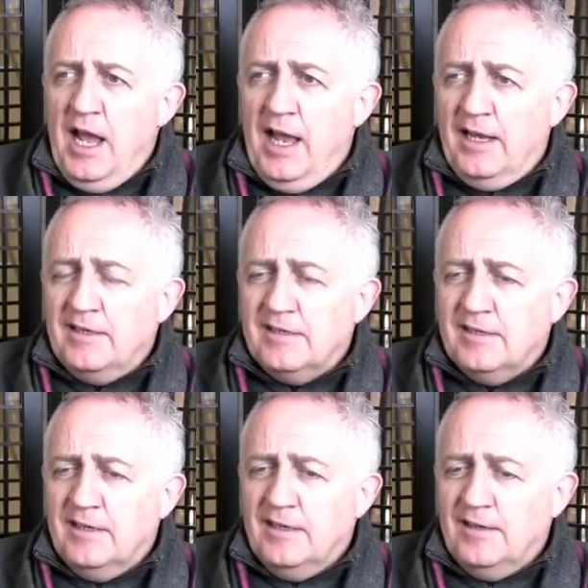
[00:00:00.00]
and
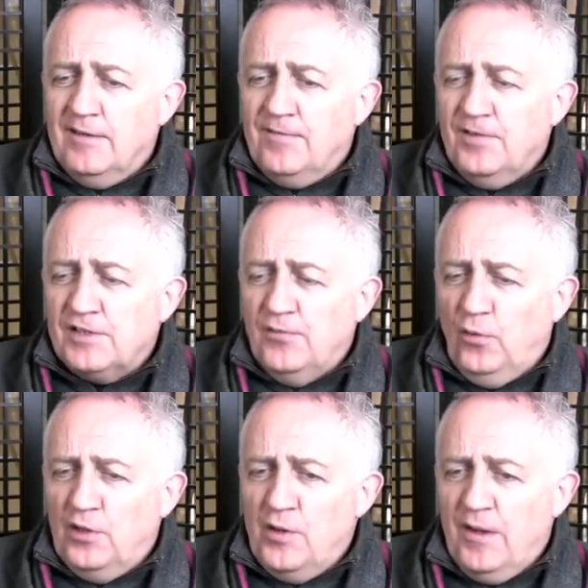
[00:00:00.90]
uh, first of
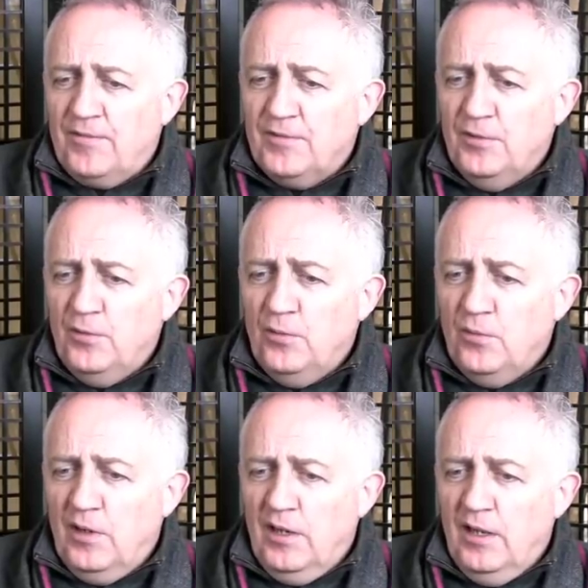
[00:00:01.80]
all, you have
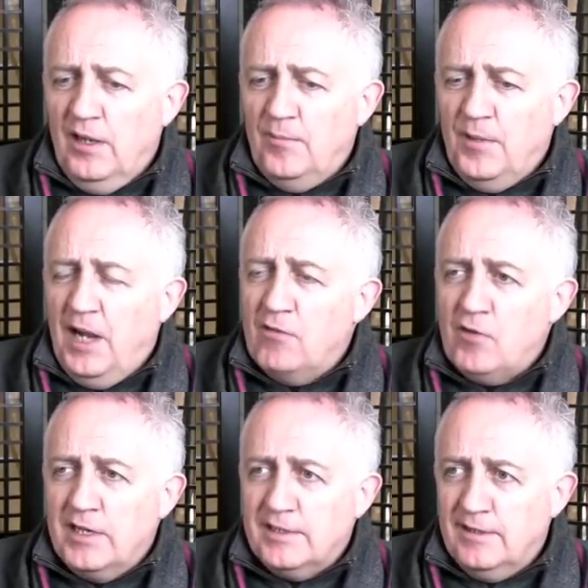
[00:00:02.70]
to. Um, I
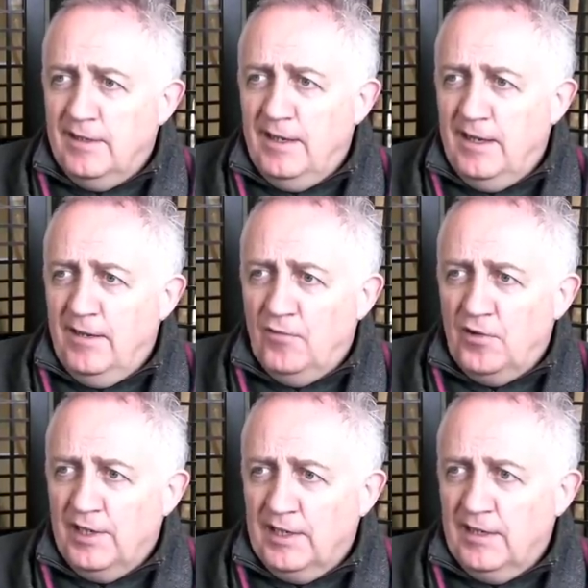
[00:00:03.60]
write
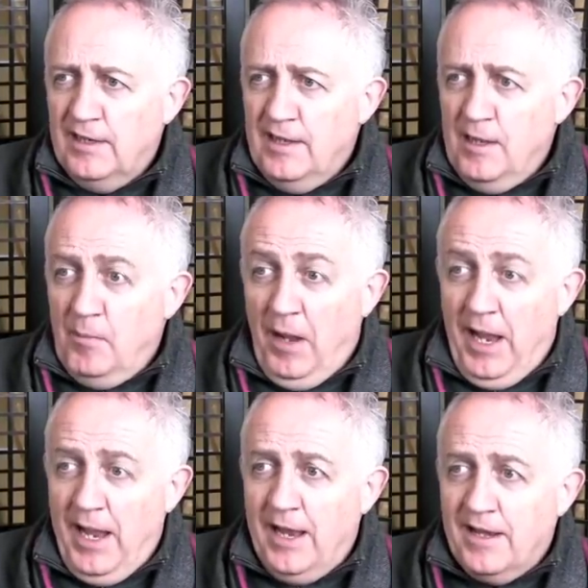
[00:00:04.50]
everything by
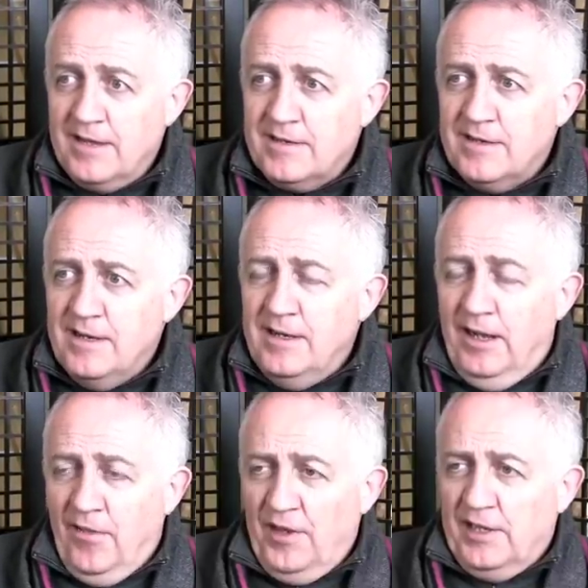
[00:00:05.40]
hand,
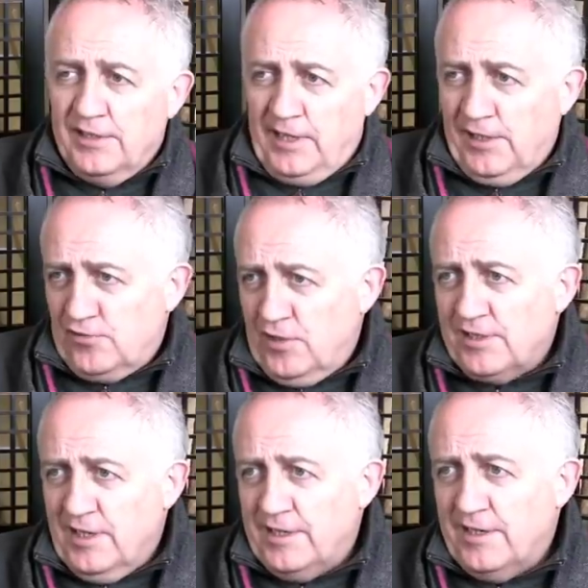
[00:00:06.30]
and then it gets
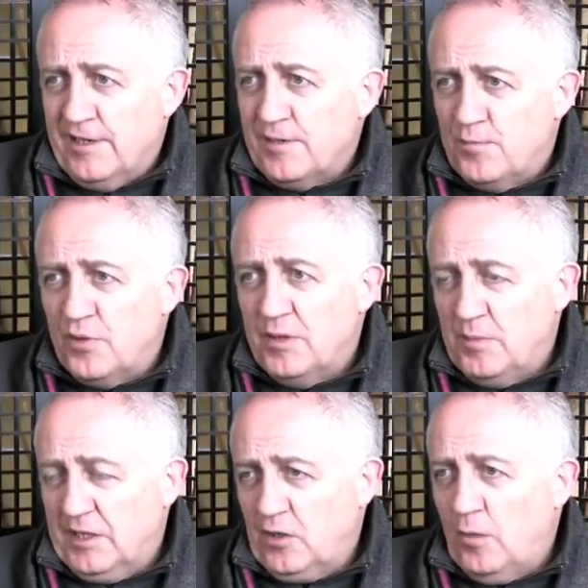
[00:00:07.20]
translated into print
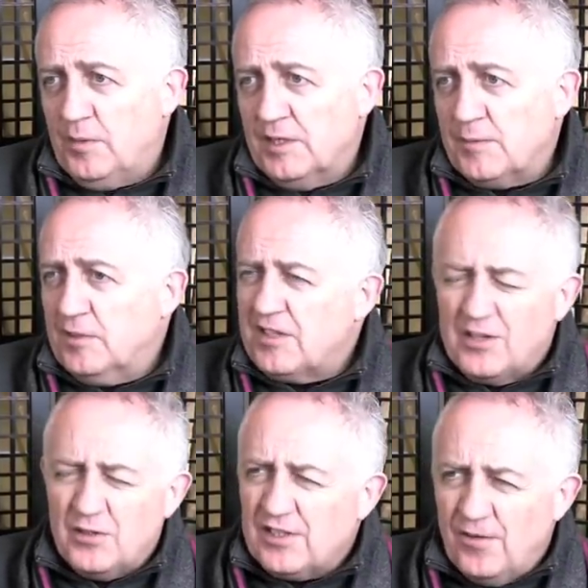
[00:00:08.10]
by copyist because I
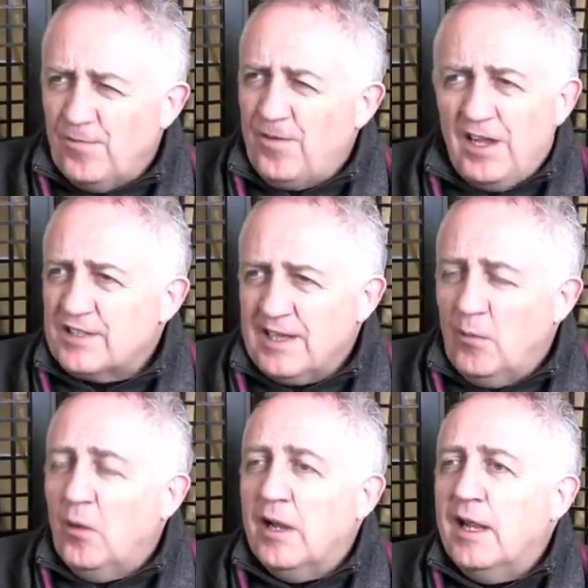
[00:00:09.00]
do it so fast
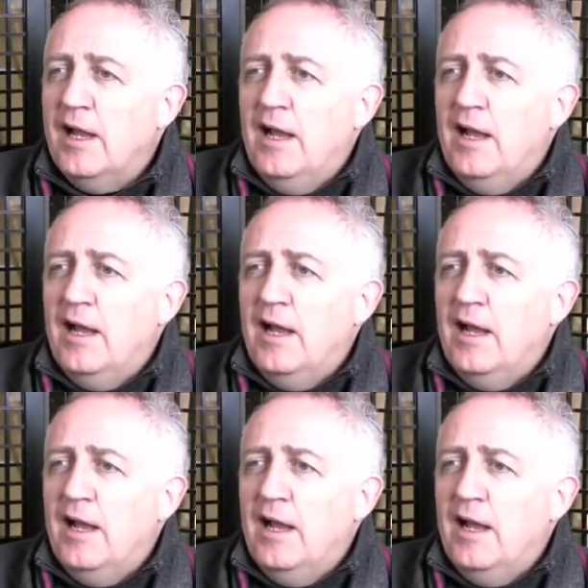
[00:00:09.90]
that way.